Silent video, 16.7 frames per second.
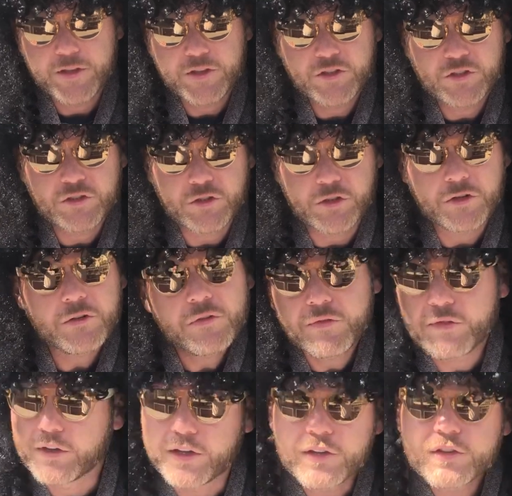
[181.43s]
the
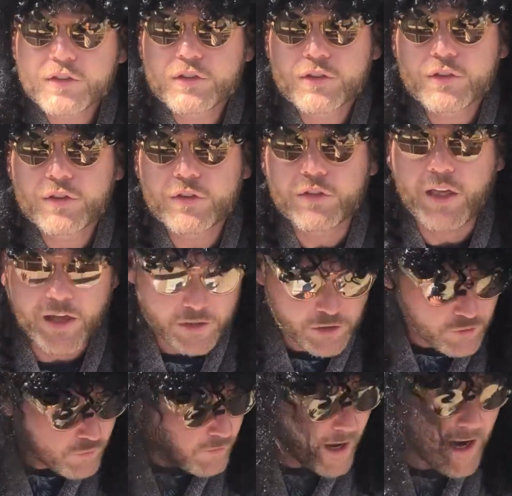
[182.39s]
surface that
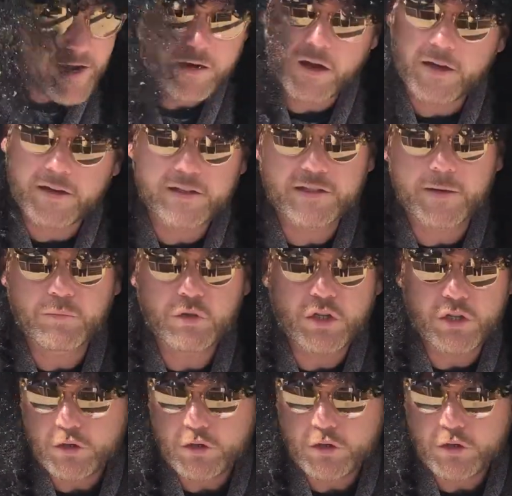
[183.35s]
you write on is up to